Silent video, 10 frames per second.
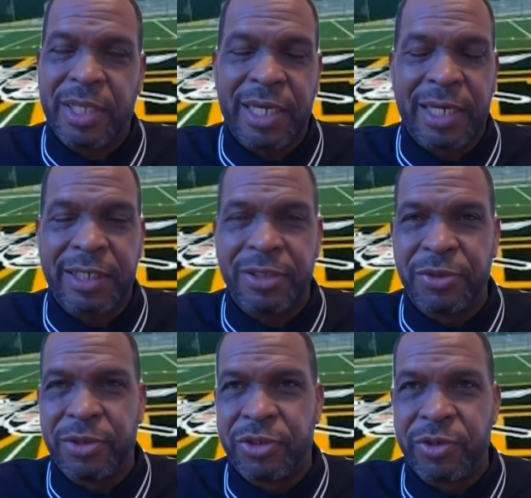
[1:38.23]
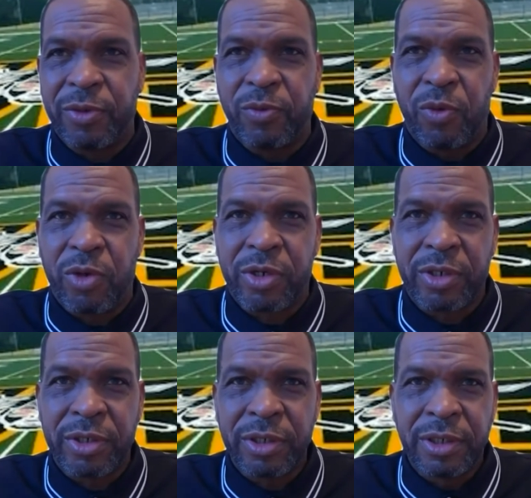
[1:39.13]
I could do is drink
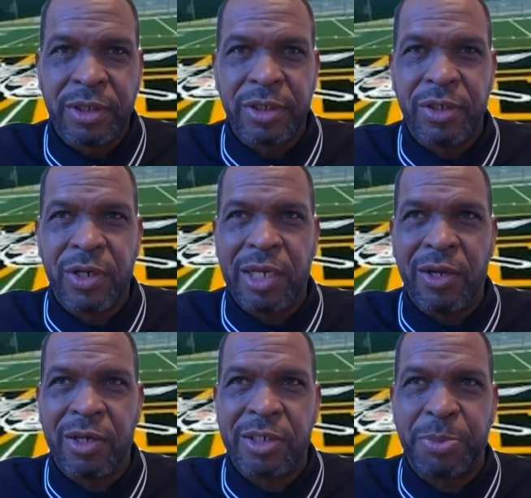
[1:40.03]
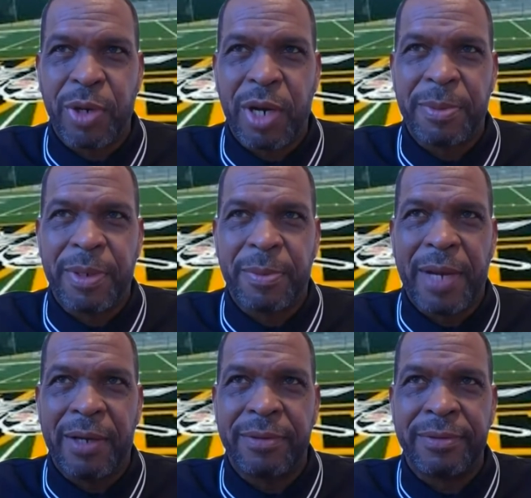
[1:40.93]
water. I lost probably
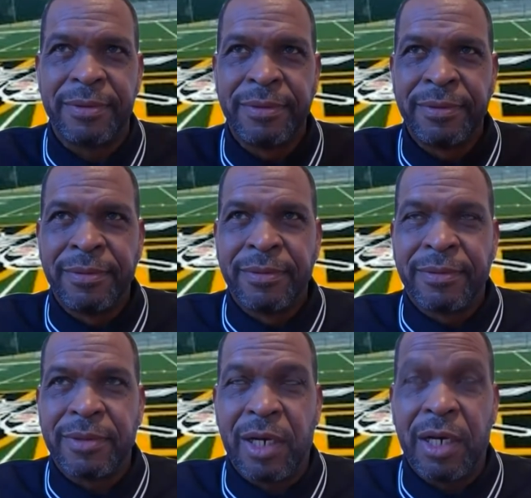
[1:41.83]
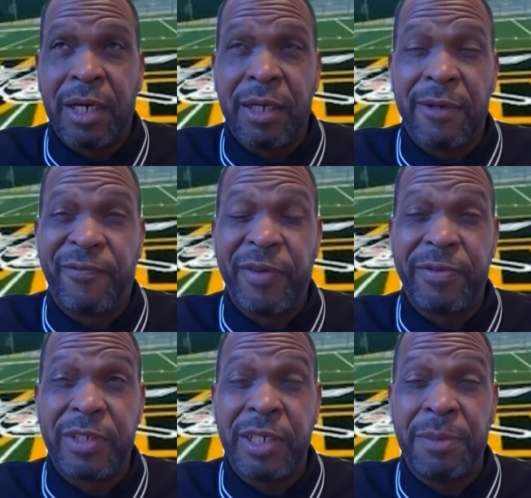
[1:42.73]
about
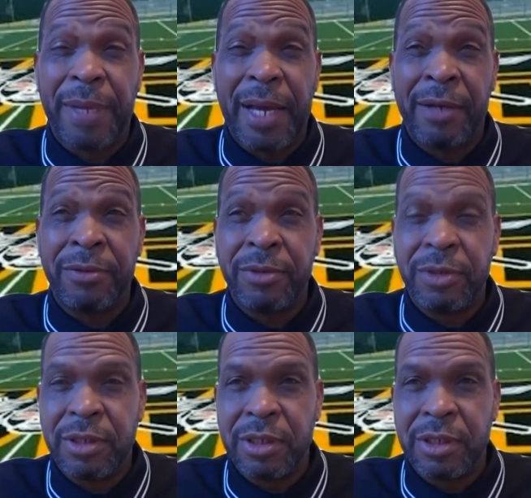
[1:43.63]
15 pounds.